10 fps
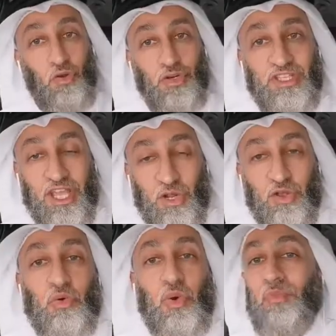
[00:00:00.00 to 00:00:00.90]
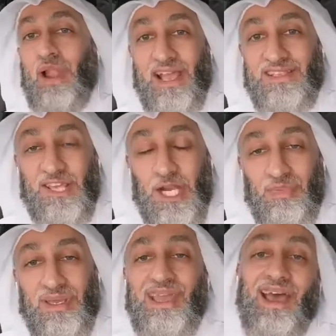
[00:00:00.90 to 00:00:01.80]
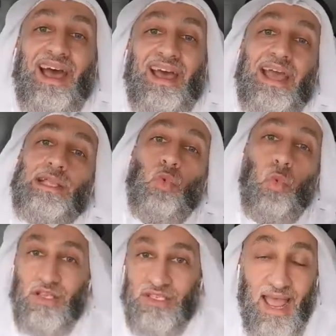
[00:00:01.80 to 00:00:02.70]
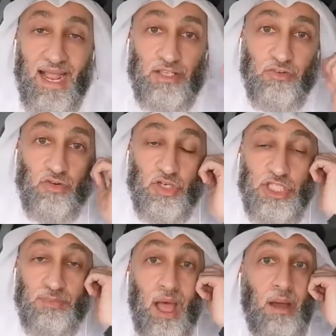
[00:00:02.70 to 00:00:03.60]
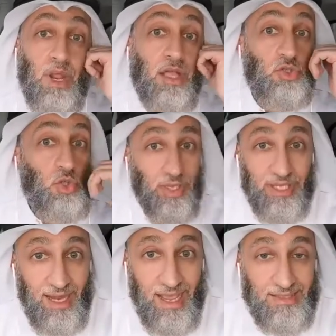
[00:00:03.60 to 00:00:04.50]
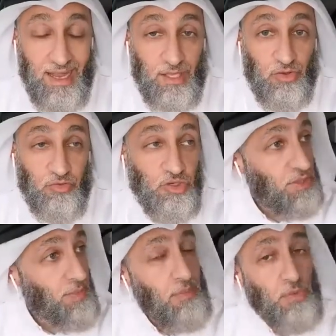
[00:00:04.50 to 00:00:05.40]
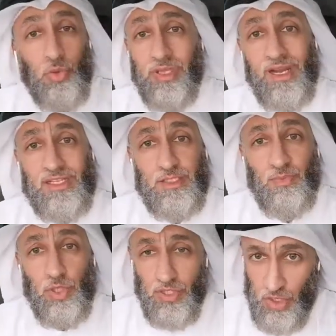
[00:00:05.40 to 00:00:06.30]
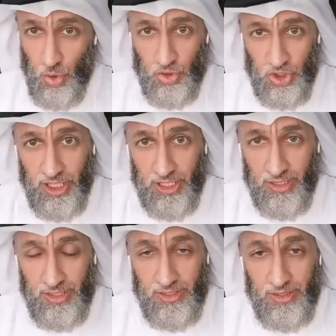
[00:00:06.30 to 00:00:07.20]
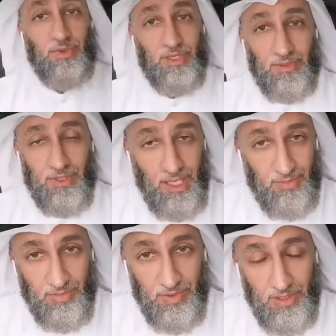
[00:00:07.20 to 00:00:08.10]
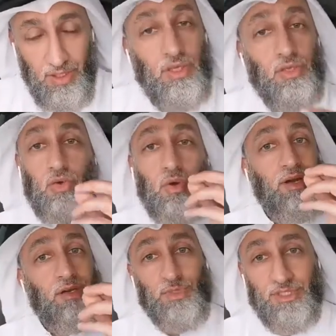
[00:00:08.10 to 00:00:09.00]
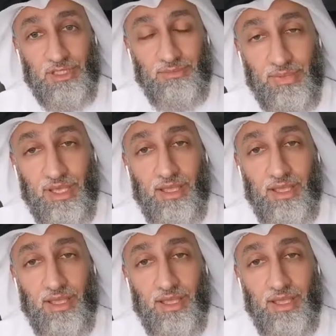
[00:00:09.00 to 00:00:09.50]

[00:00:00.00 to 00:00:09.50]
Of course I know, the reply is gonna be, yeah, it was an act of worship, I'm not doing it as an act of worship, I'm doing it as a sport, so chill. Habibi, you are a Muslim.